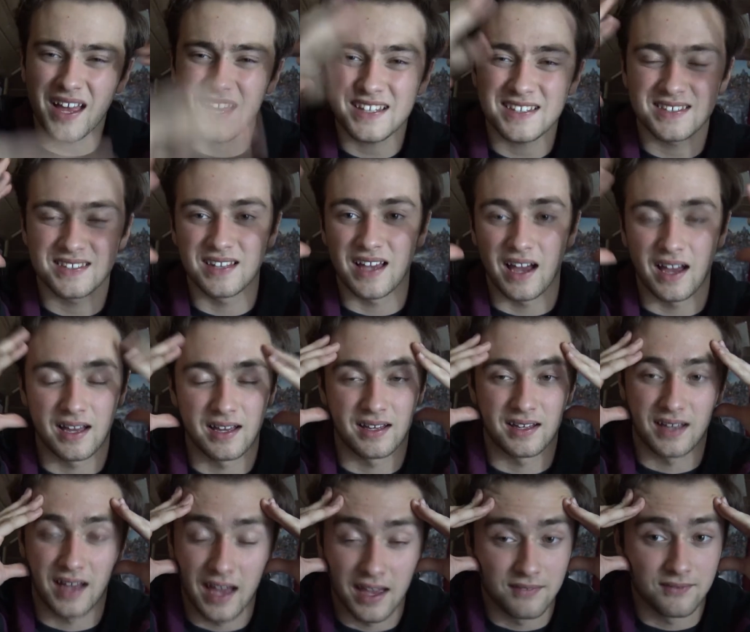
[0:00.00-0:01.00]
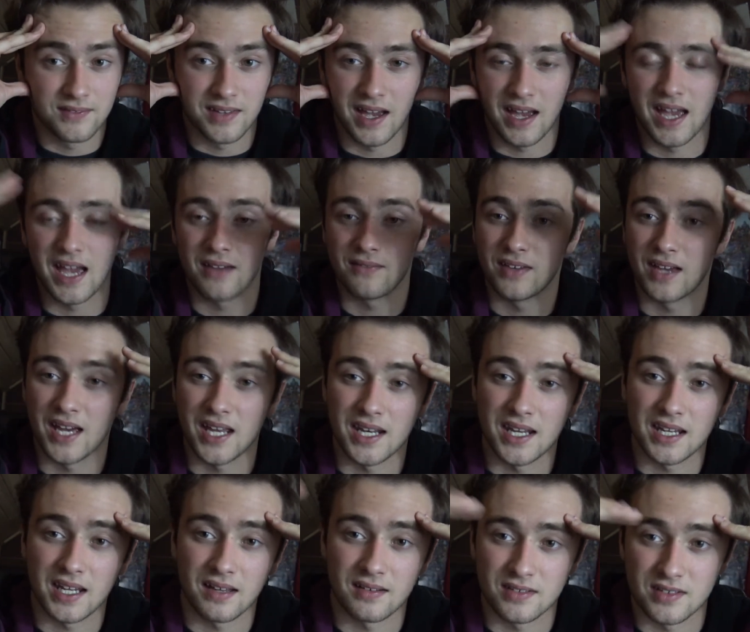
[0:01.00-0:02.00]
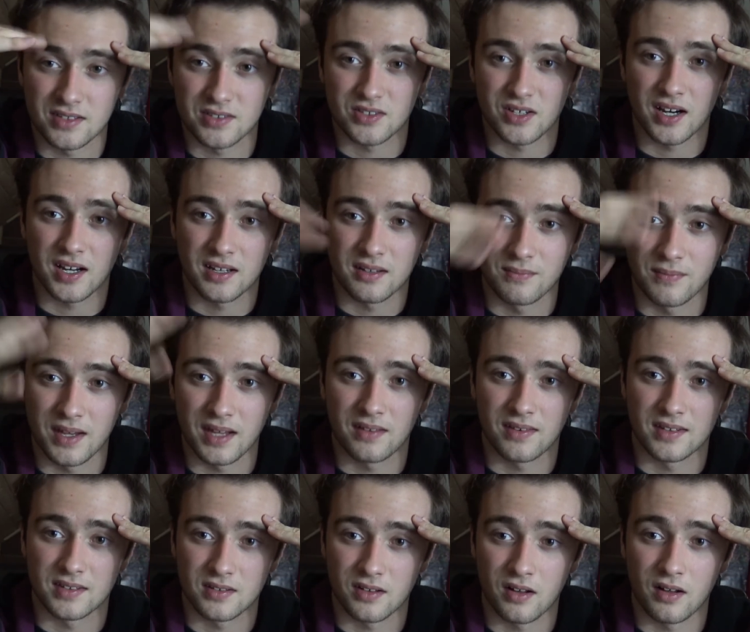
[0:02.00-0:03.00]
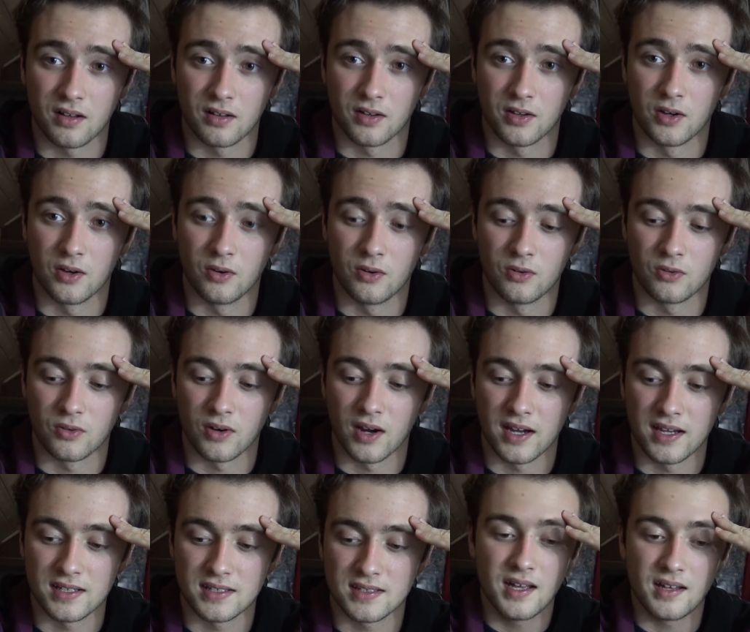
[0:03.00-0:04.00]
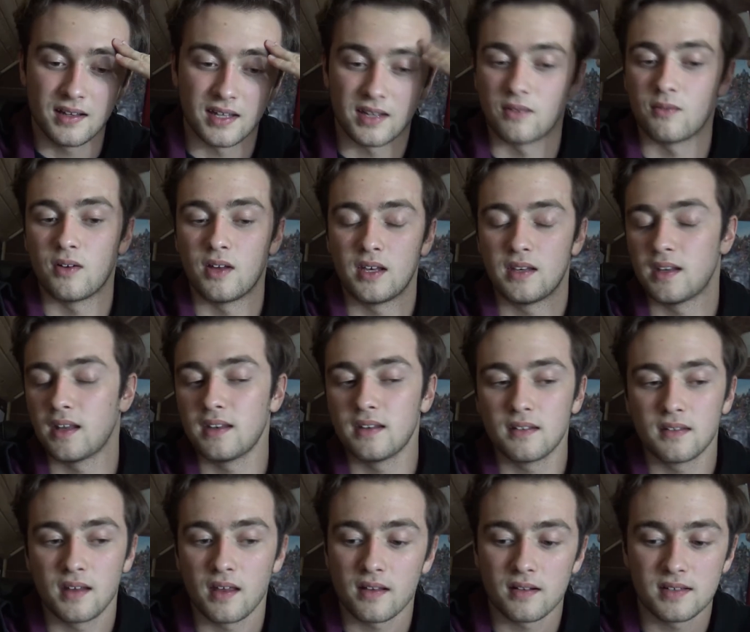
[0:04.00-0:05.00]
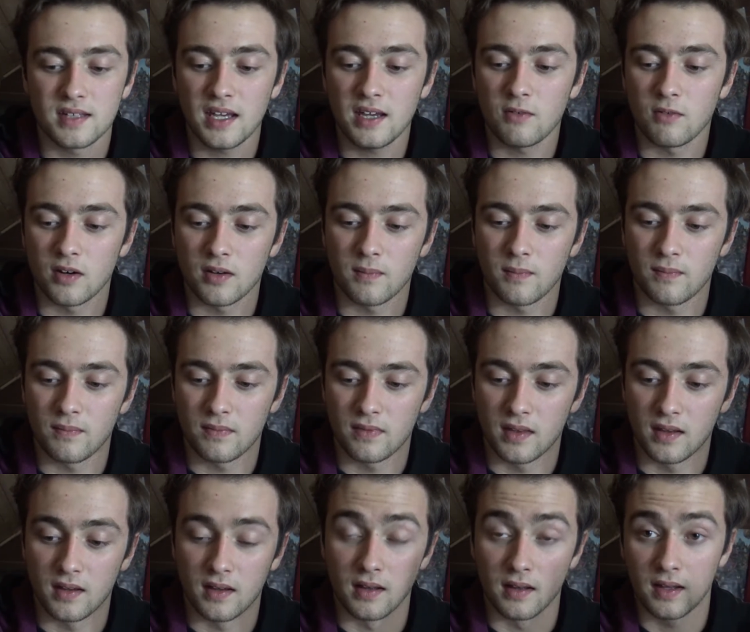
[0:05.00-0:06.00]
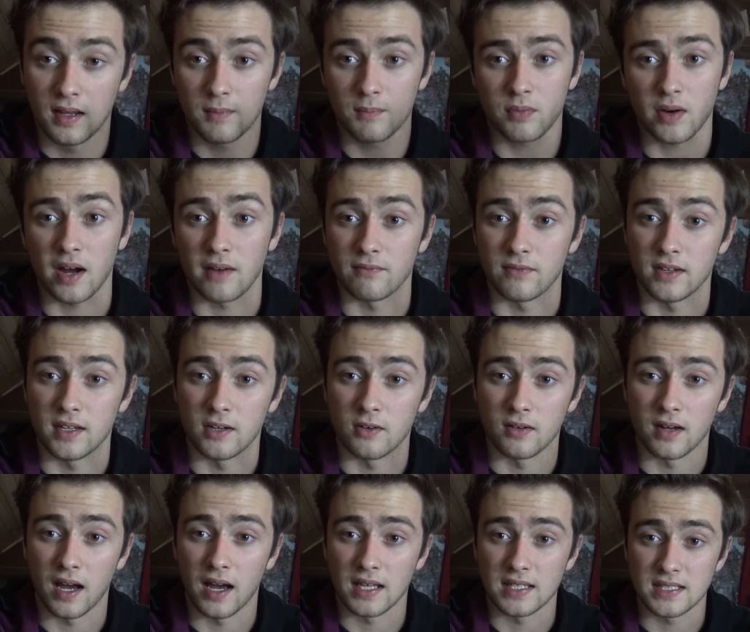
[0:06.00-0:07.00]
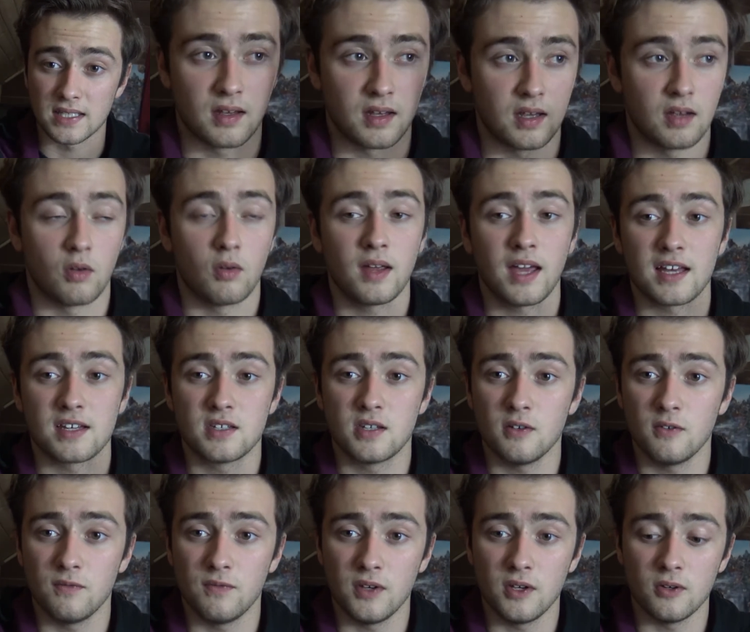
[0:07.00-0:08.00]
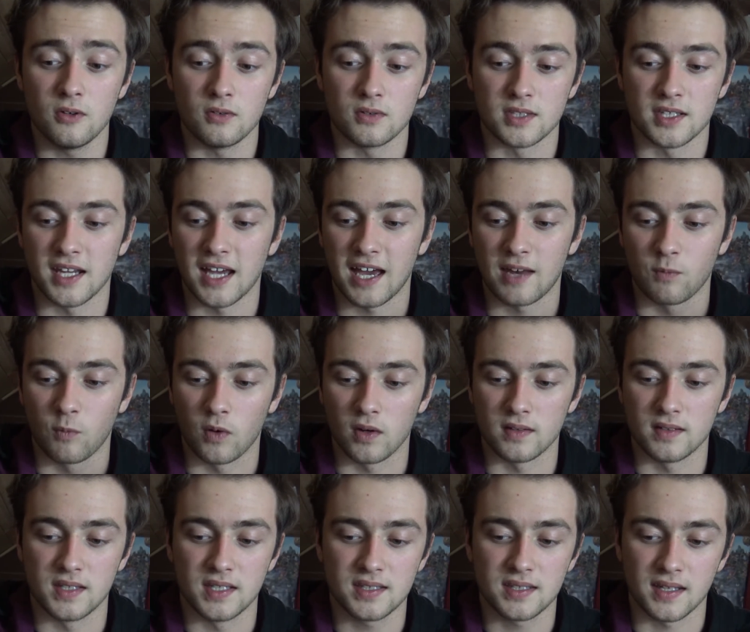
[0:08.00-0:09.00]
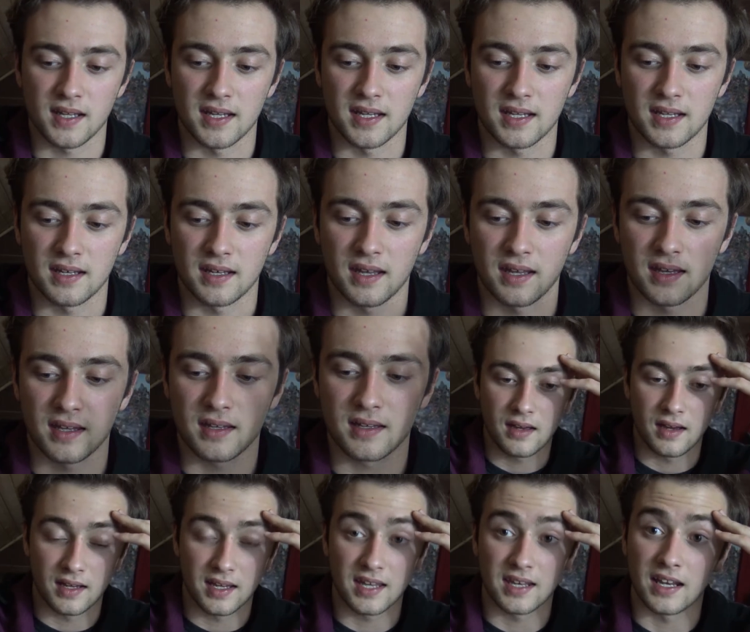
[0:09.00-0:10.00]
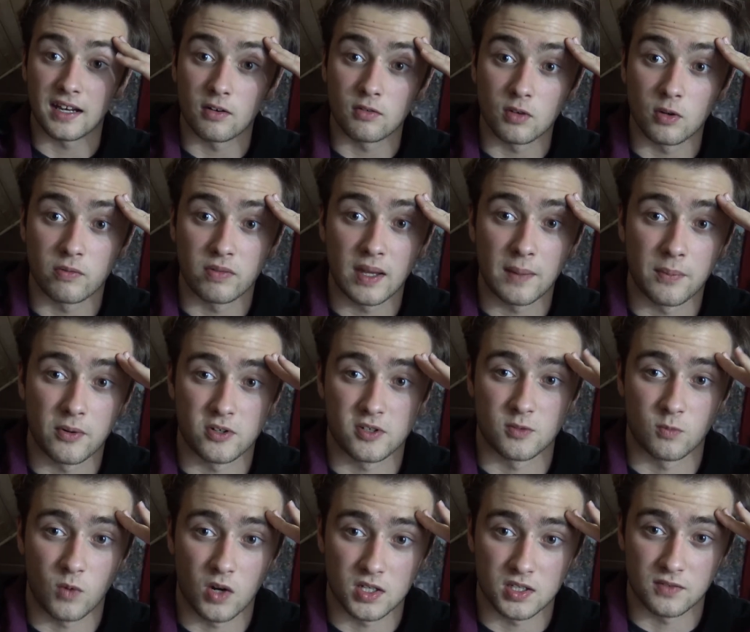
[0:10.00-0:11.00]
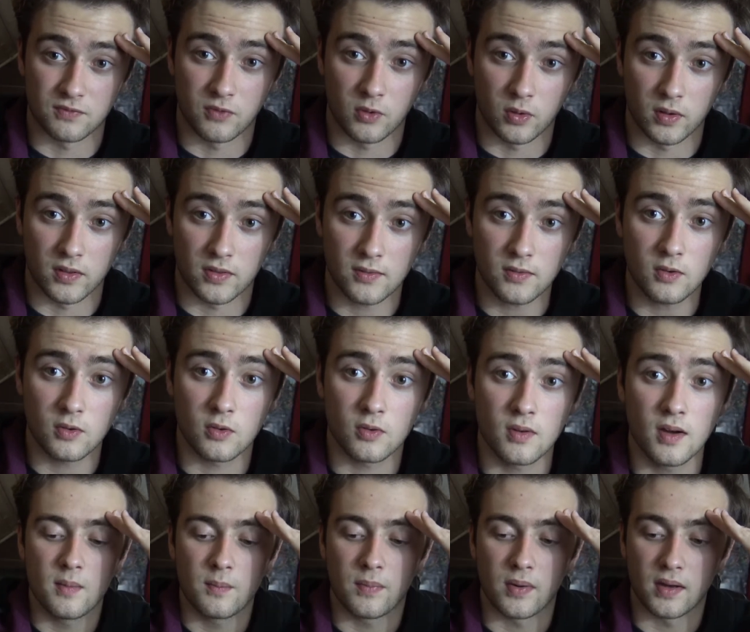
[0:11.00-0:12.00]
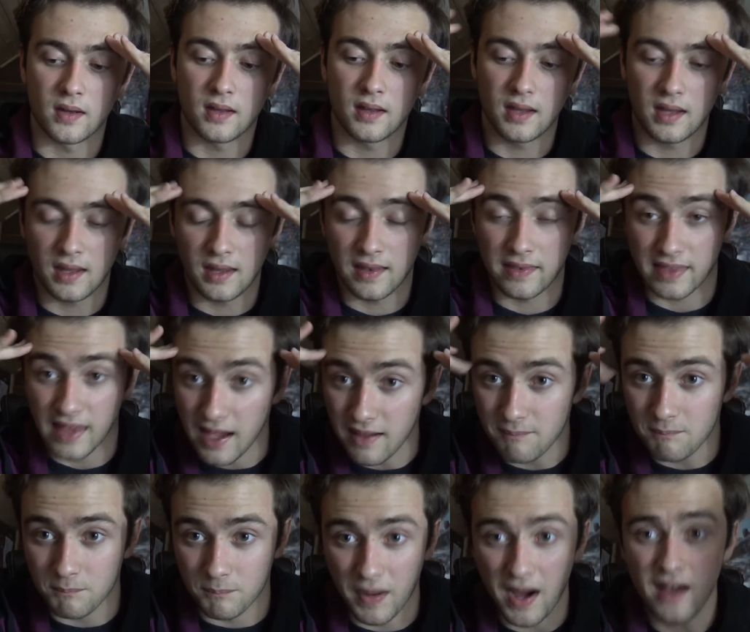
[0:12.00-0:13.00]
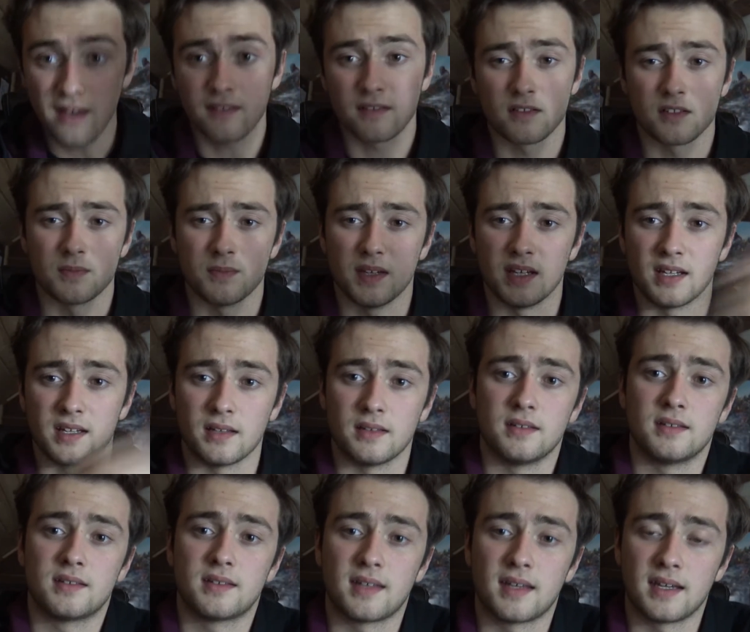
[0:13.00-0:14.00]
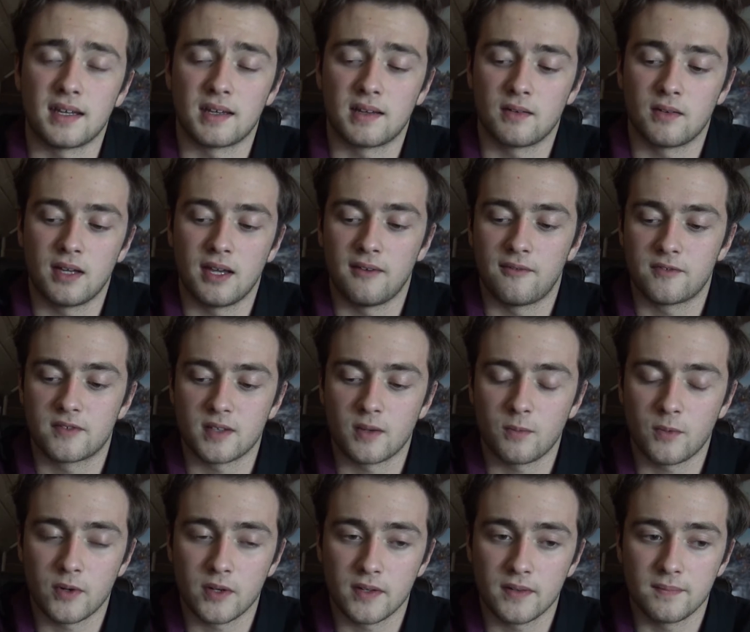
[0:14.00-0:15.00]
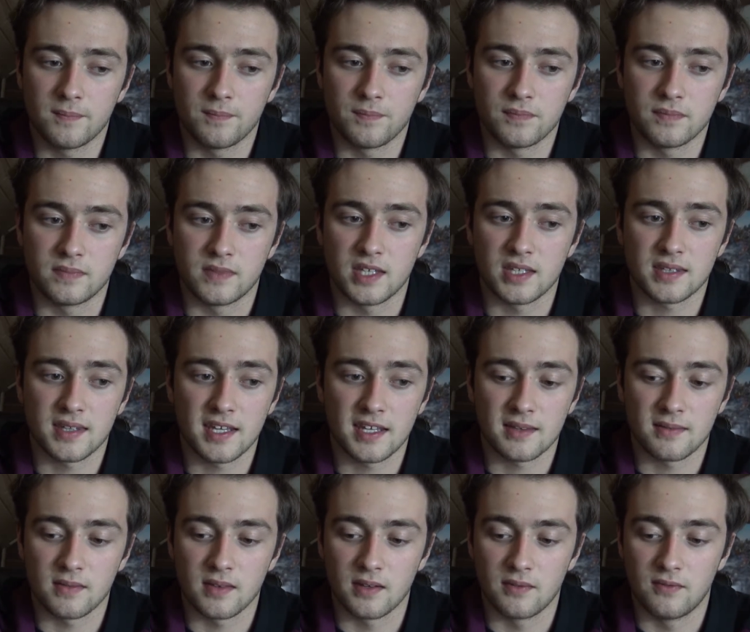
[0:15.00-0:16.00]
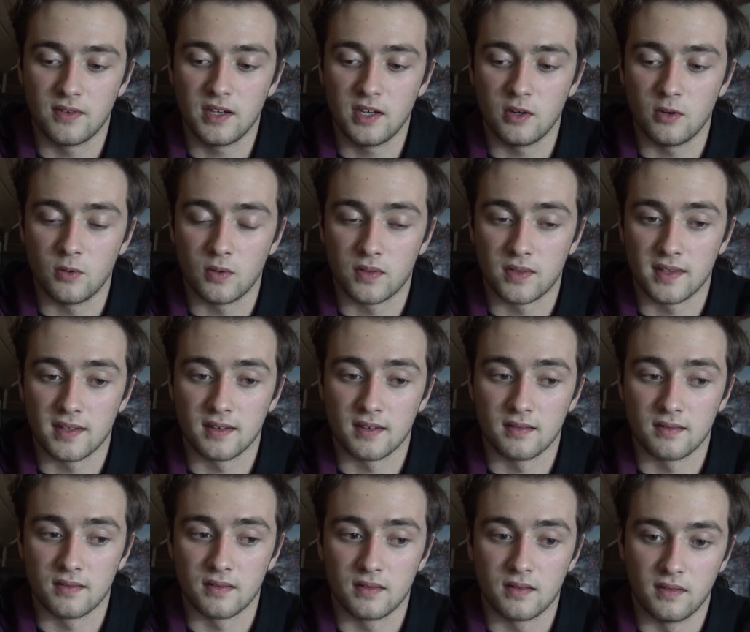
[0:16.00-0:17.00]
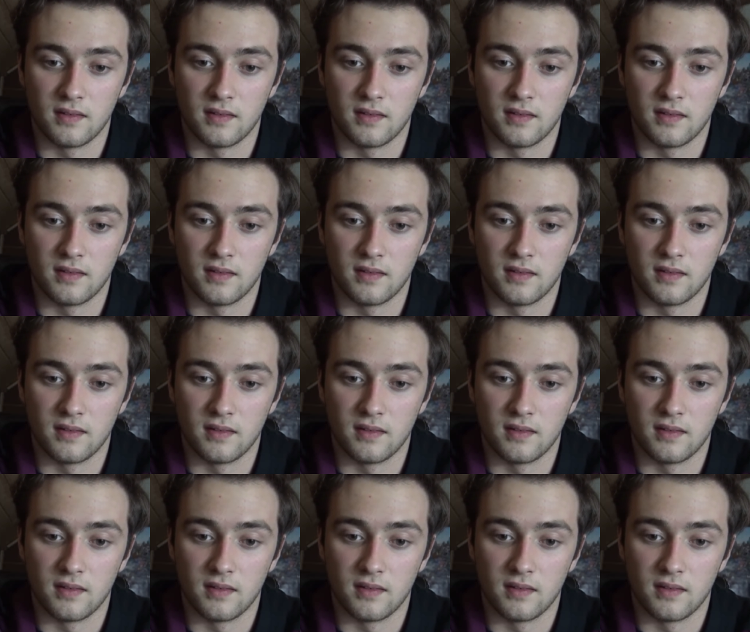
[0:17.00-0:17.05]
that's uh, I, I have a headache at just trying to make this all go right like and then the other day when the improv video got it only had two views and it had one dislike and like again I don't know if that person watched it fully through but it, that bothers me because like if someone disliked the video within